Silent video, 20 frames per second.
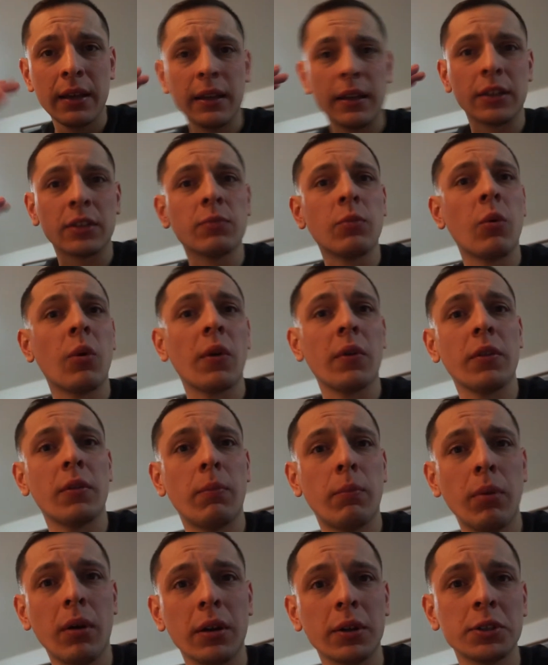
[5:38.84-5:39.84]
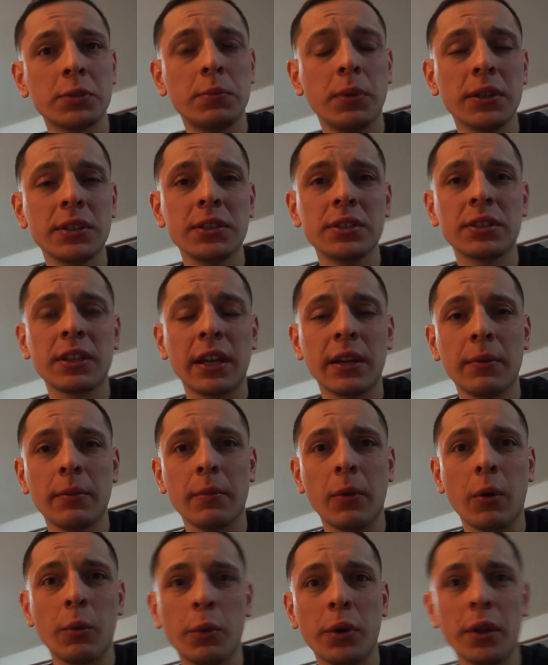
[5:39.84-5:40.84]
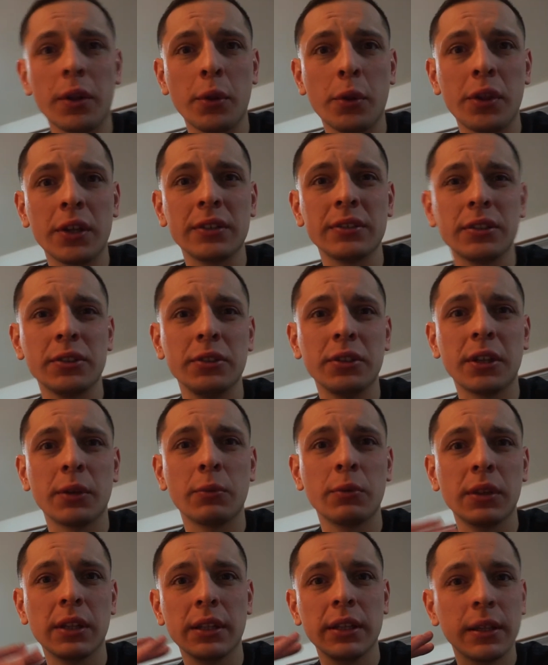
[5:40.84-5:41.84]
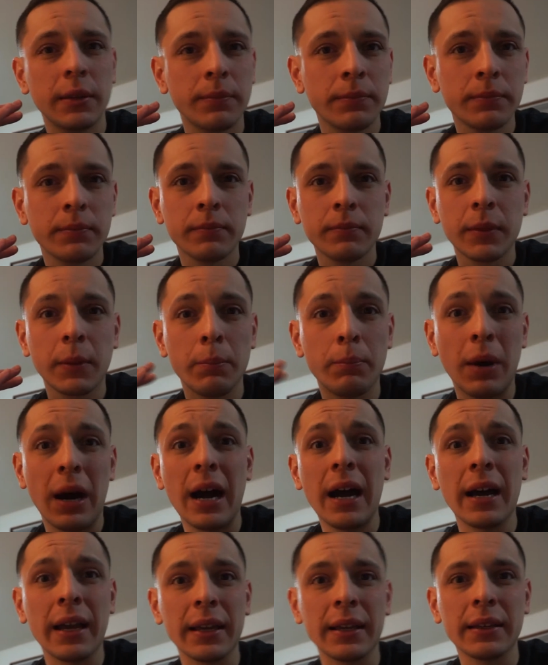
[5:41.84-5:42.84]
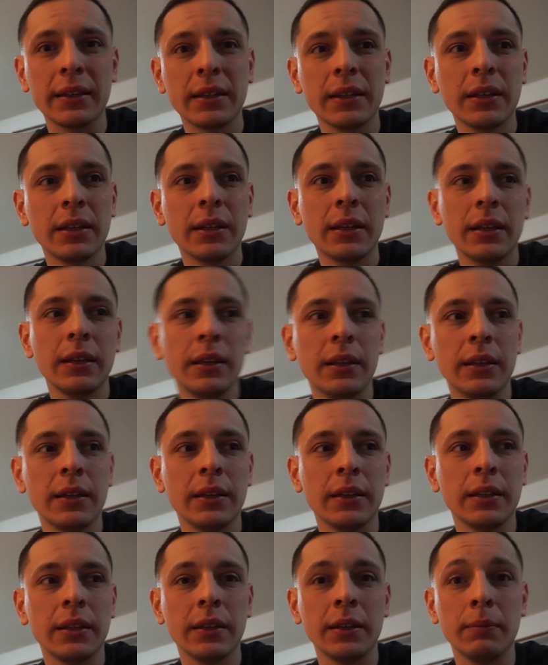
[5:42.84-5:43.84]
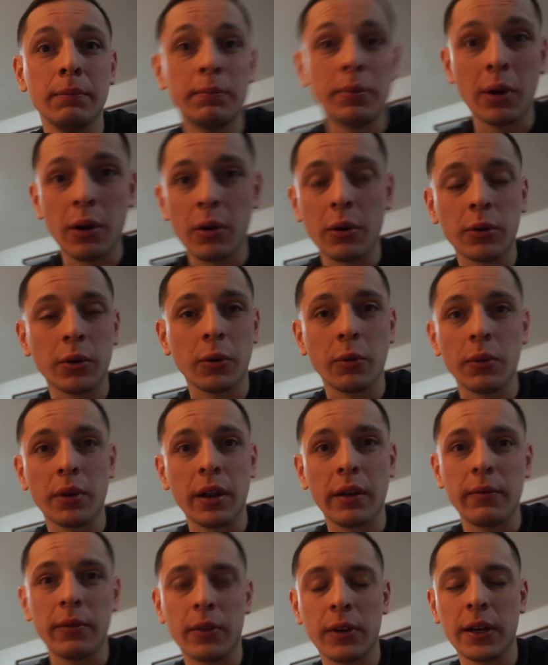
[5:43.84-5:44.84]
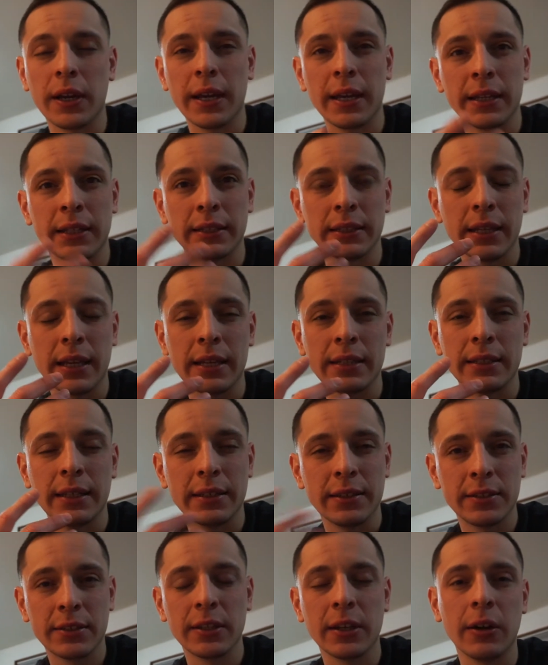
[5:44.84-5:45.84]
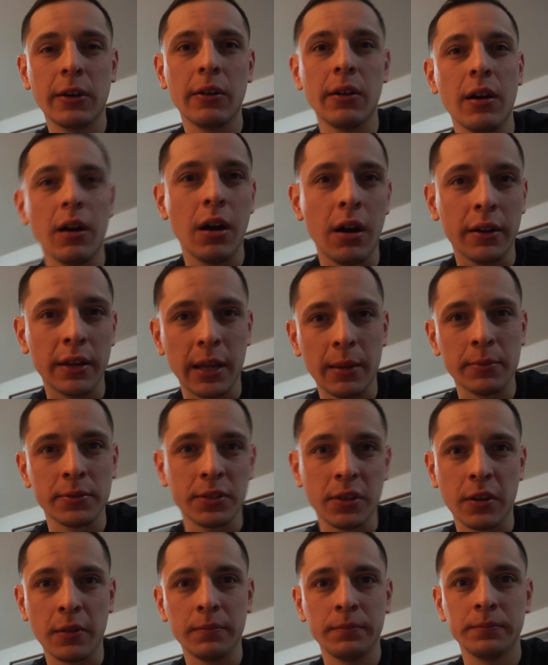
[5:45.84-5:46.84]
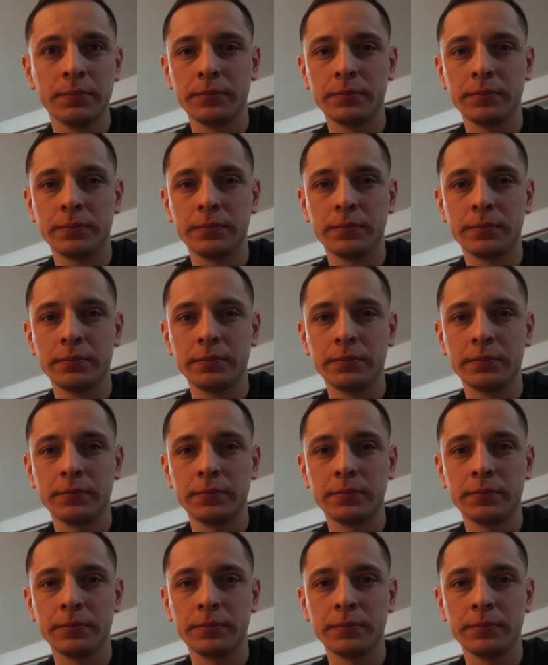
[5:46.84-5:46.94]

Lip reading: is more of the books. Books is kind of one of the things that you can really buy in bulk or whatever, and sell on Amazon.